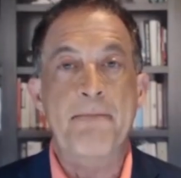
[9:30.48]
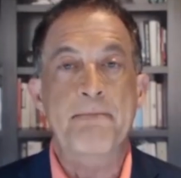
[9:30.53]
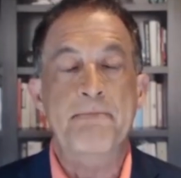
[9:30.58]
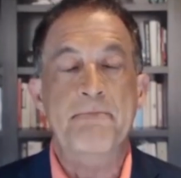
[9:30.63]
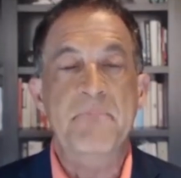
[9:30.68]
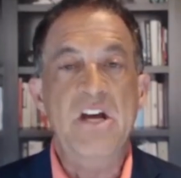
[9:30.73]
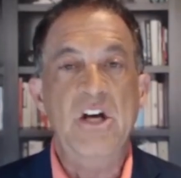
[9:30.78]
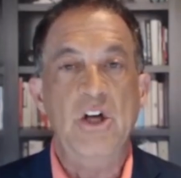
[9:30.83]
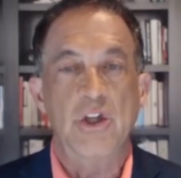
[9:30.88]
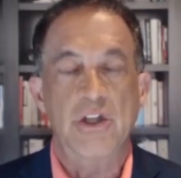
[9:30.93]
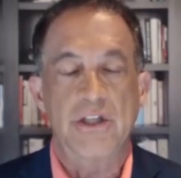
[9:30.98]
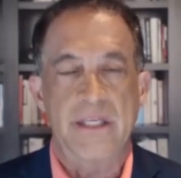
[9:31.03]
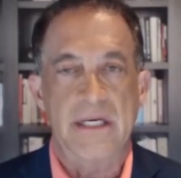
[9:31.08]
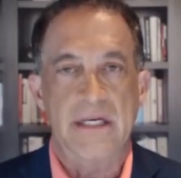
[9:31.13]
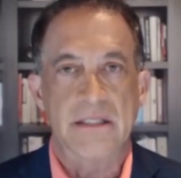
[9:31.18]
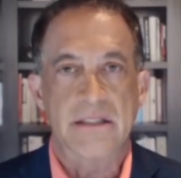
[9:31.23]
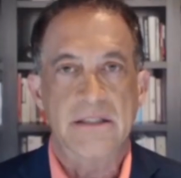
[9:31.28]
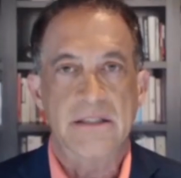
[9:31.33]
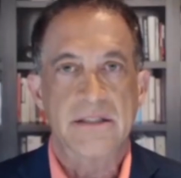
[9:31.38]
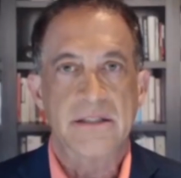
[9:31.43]
and
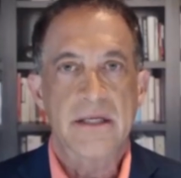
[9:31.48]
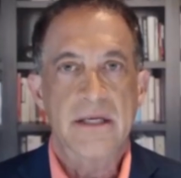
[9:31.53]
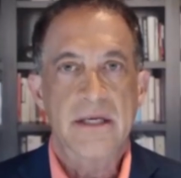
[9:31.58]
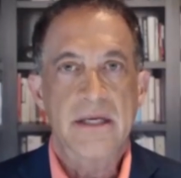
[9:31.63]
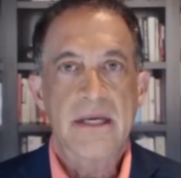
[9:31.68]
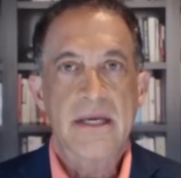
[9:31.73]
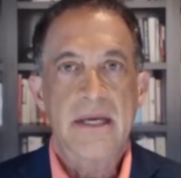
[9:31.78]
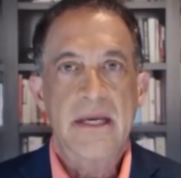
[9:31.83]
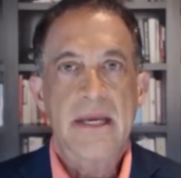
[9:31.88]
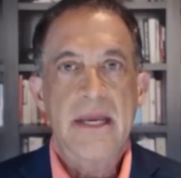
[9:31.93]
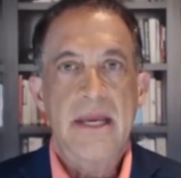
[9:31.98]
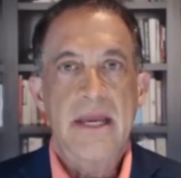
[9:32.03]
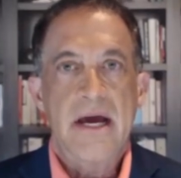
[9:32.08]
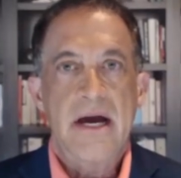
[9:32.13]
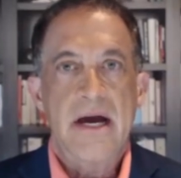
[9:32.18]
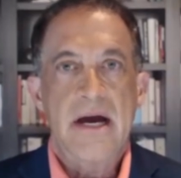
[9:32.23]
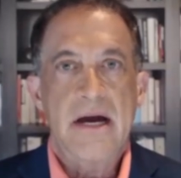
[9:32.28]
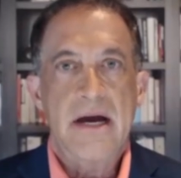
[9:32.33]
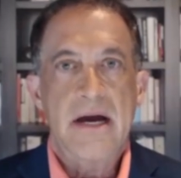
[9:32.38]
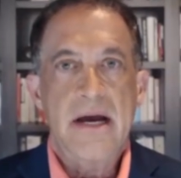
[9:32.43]
millions,
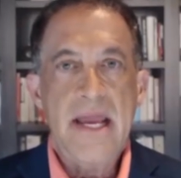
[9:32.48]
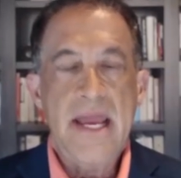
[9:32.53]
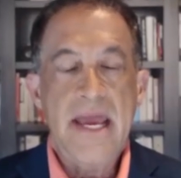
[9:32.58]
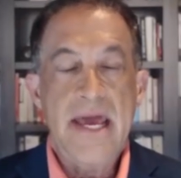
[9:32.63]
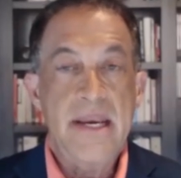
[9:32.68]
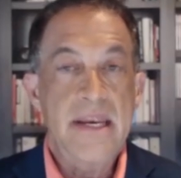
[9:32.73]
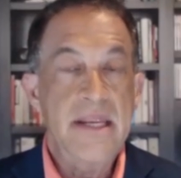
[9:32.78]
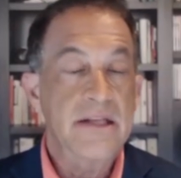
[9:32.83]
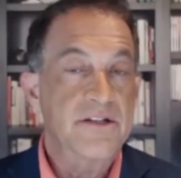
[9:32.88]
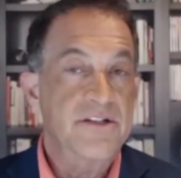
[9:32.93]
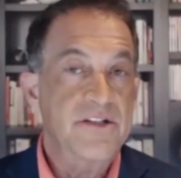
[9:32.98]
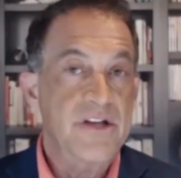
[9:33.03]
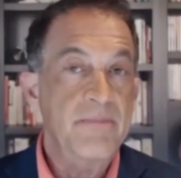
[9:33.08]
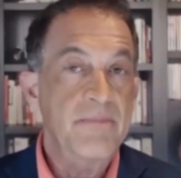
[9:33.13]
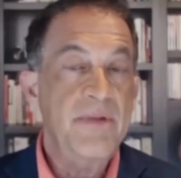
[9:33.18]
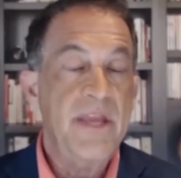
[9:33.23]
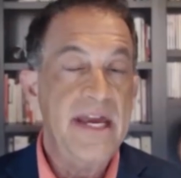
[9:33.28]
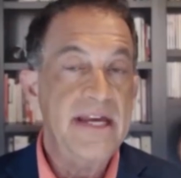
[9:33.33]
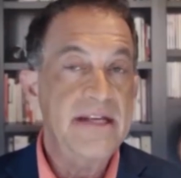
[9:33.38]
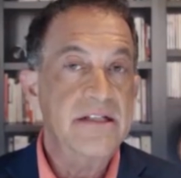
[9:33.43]
and in
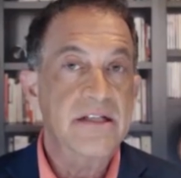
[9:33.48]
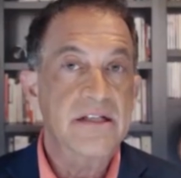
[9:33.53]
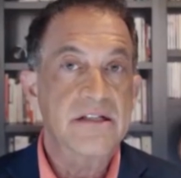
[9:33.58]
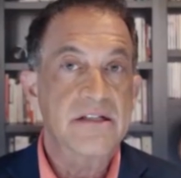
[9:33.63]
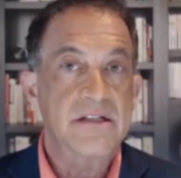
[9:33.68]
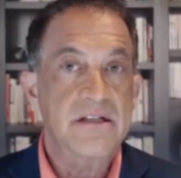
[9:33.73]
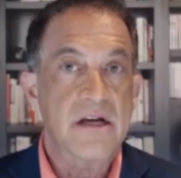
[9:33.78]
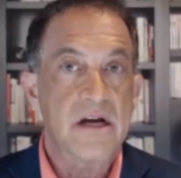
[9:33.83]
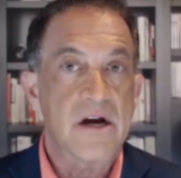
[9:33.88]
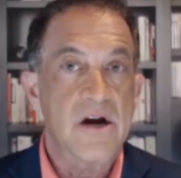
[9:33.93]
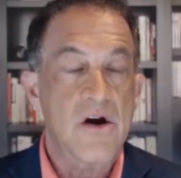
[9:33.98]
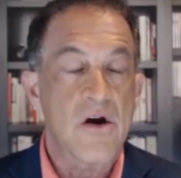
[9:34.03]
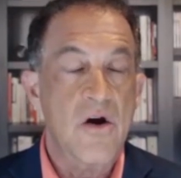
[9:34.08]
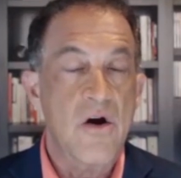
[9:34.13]
some cases